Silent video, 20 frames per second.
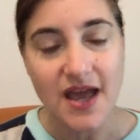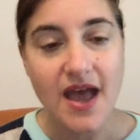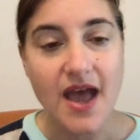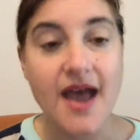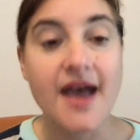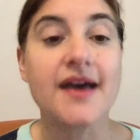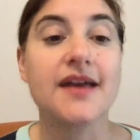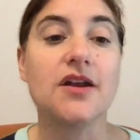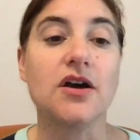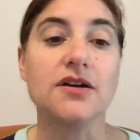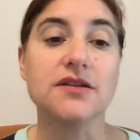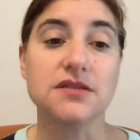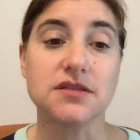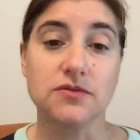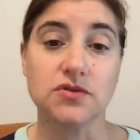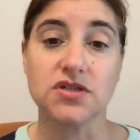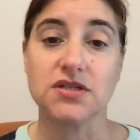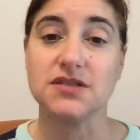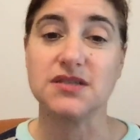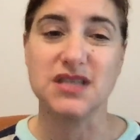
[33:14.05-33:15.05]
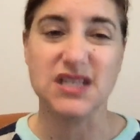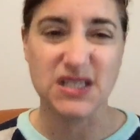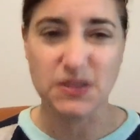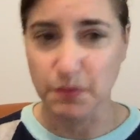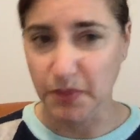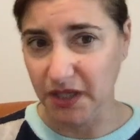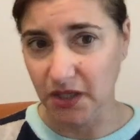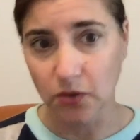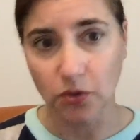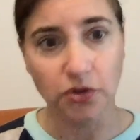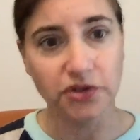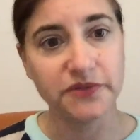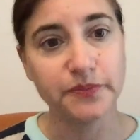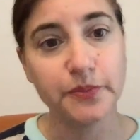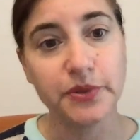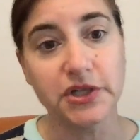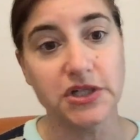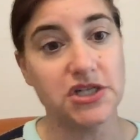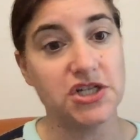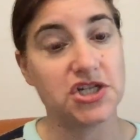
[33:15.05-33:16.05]
and also just this big old
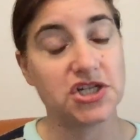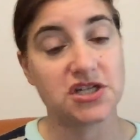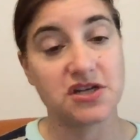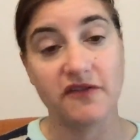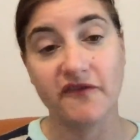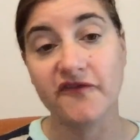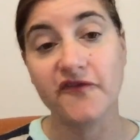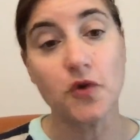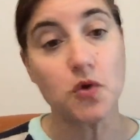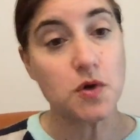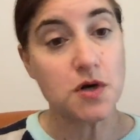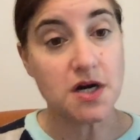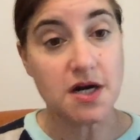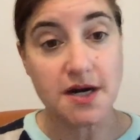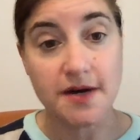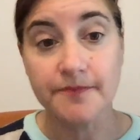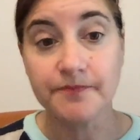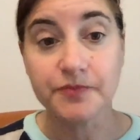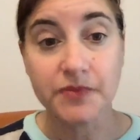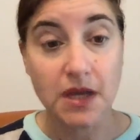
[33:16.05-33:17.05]
push for